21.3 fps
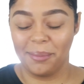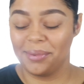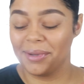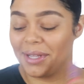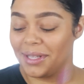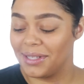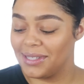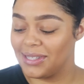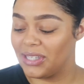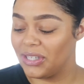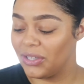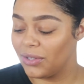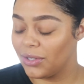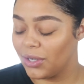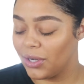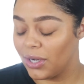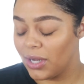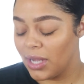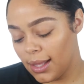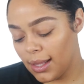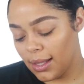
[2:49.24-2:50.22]

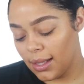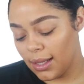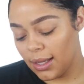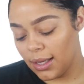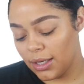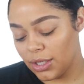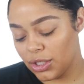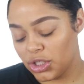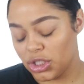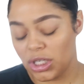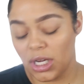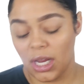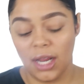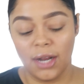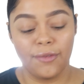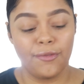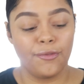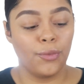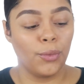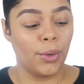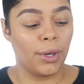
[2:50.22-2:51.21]
concealer in
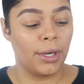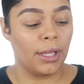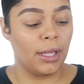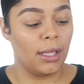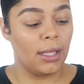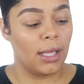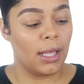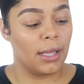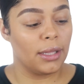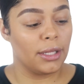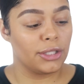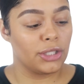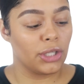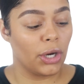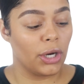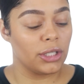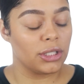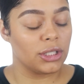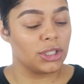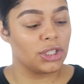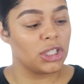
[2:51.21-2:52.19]
shade 40 and the
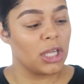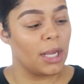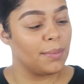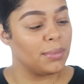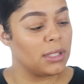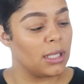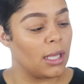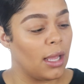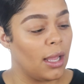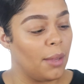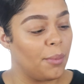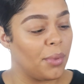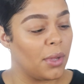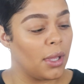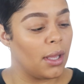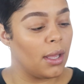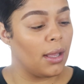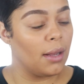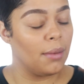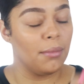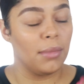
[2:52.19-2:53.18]
Tarte Shape Tape
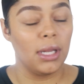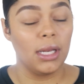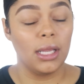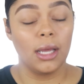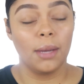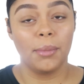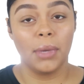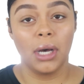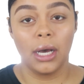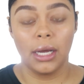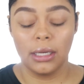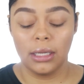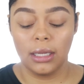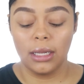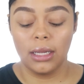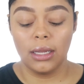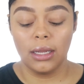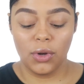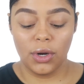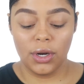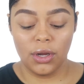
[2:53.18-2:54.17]
and Medium
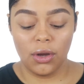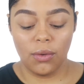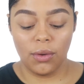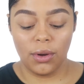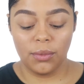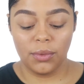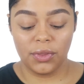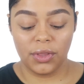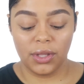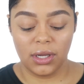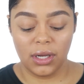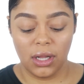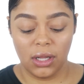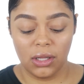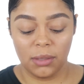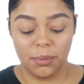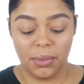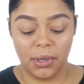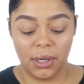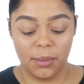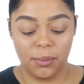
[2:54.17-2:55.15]
Honey. I'm gonna go in with the
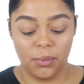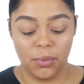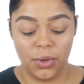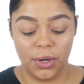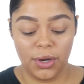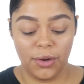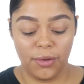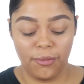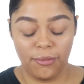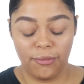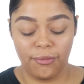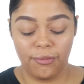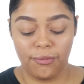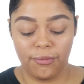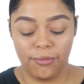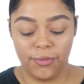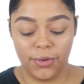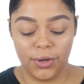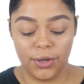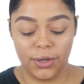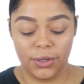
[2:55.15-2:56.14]
Colourpop one
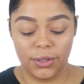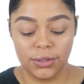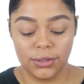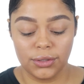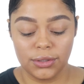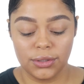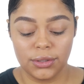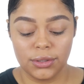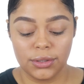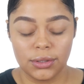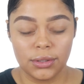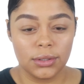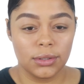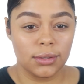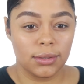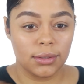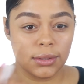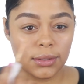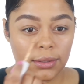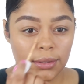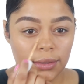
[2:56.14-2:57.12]

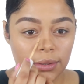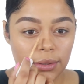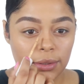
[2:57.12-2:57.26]
first.